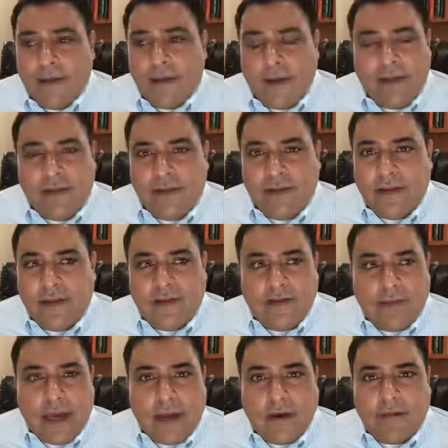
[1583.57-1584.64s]
I just think it's a
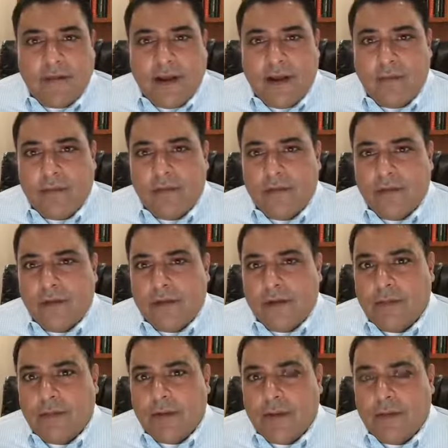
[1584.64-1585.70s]
matter of time before the
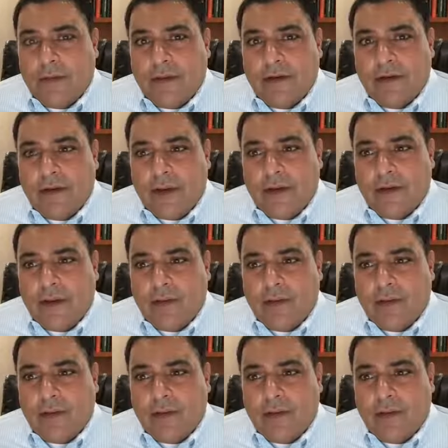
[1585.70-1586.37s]
lung barrier breaks down.